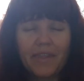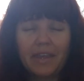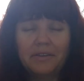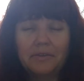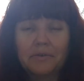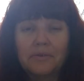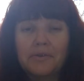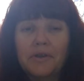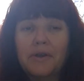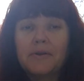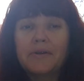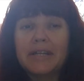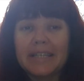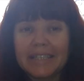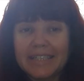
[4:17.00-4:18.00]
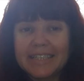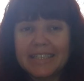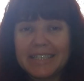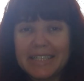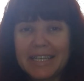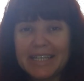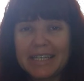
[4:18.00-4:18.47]
And you'll notice
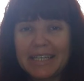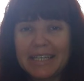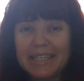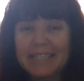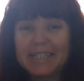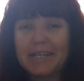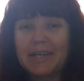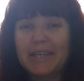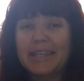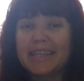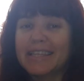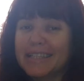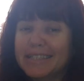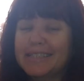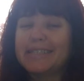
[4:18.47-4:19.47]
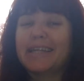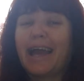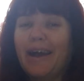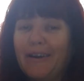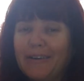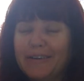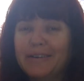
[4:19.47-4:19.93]
it takes on the
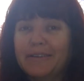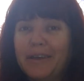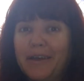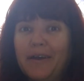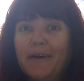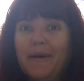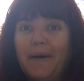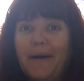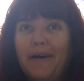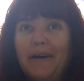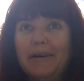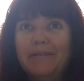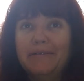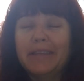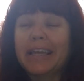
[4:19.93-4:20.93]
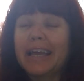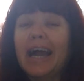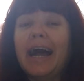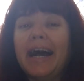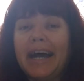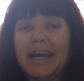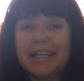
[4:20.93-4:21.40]
sound of like a
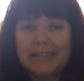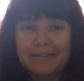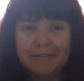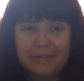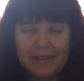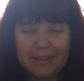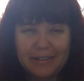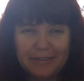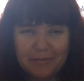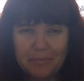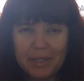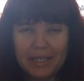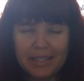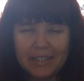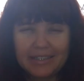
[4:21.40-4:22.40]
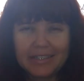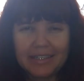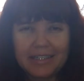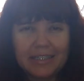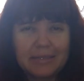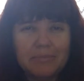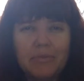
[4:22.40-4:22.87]
hive of bees.
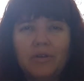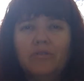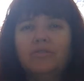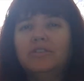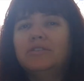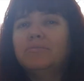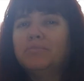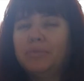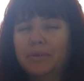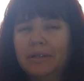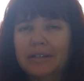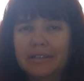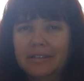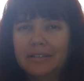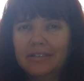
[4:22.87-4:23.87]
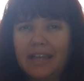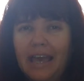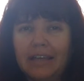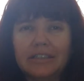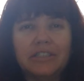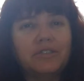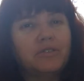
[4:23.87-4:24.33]
And it's most important
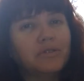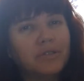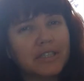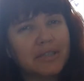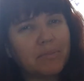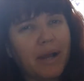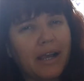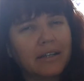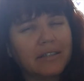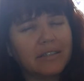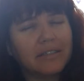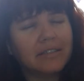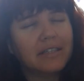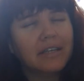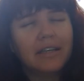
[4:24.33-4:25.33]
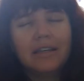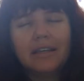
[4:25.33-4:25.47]
as you do this practice